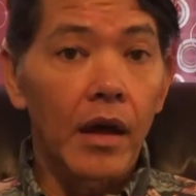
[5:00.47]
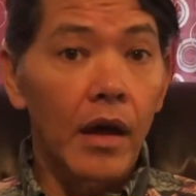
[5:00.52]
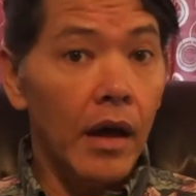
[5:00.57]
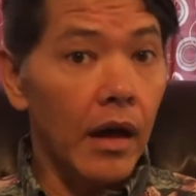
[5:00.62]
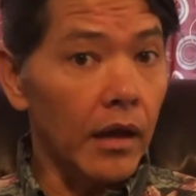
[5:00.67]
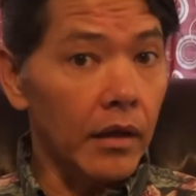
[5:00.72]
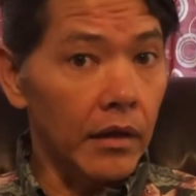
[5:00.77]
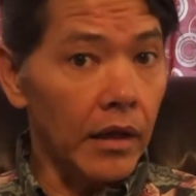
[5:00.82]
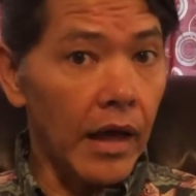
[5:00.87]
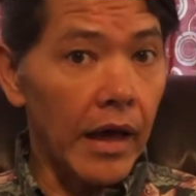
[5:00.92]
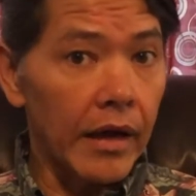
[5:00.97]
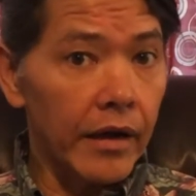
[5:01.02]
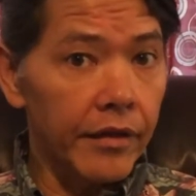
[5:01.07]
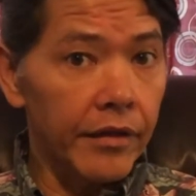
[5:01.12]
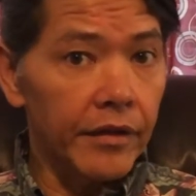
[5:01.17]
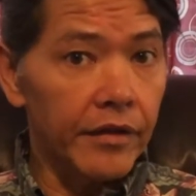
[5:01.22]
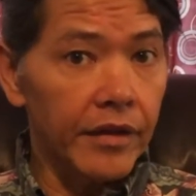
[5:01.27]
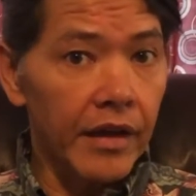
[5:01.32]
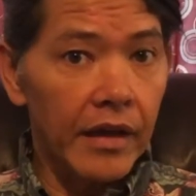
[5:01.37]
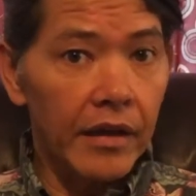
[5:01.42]
a lot of the
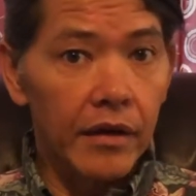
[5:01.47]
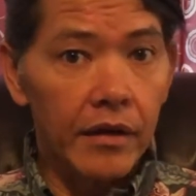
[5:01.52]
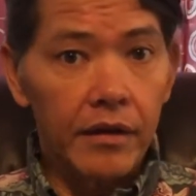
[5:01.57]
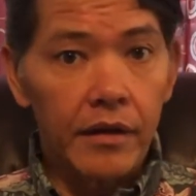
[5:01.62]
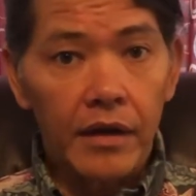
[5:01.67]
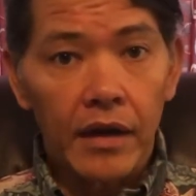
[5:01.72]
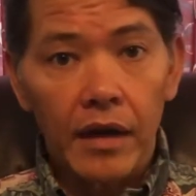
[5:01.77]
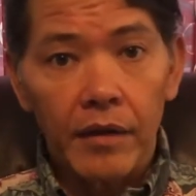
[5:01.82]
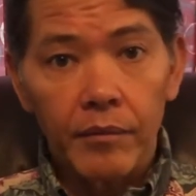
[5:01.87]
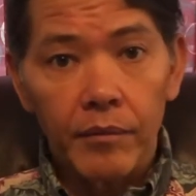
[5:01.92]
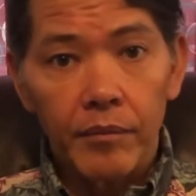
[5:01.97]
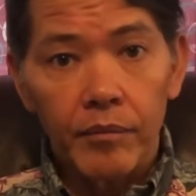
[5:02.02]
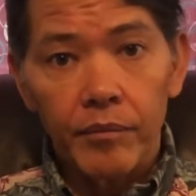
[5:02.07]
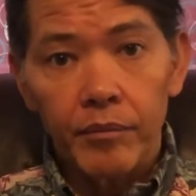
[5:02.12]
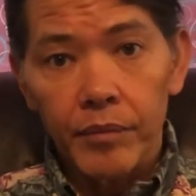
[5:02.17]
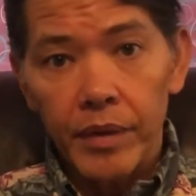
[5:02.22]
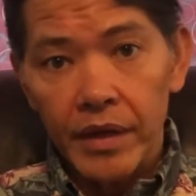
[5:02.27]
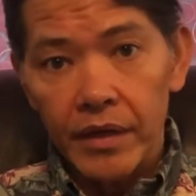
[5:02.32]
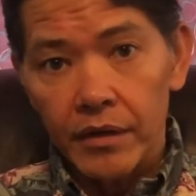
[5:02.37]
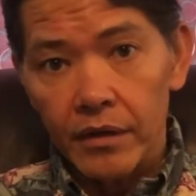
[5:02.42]
data that I've
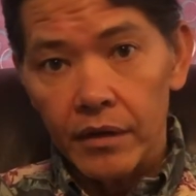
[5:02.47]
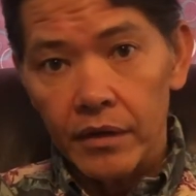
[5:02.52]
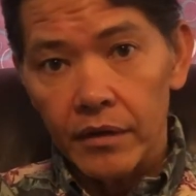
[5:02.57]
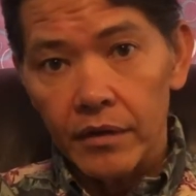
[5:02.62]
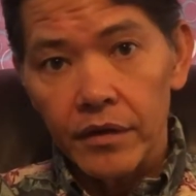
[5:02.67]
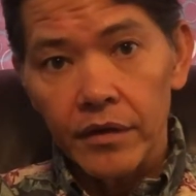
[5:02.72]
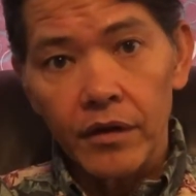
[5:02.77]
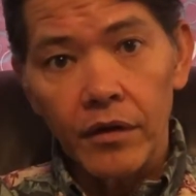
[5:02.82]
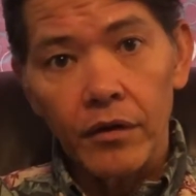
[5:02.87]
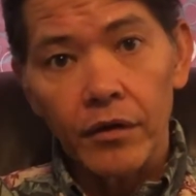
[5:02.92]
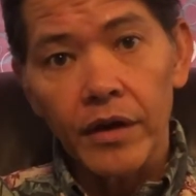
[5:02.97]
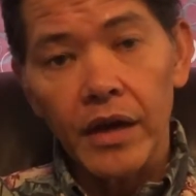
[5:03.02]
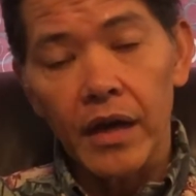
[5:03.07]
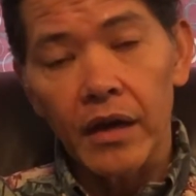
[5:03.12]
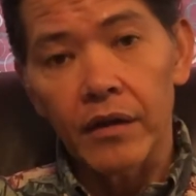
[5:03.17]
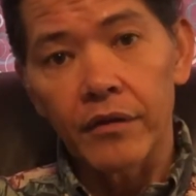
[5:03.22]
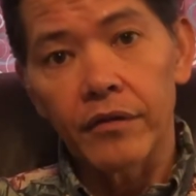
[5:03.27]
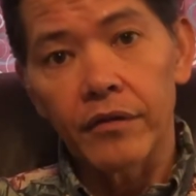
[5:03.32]
been, kind of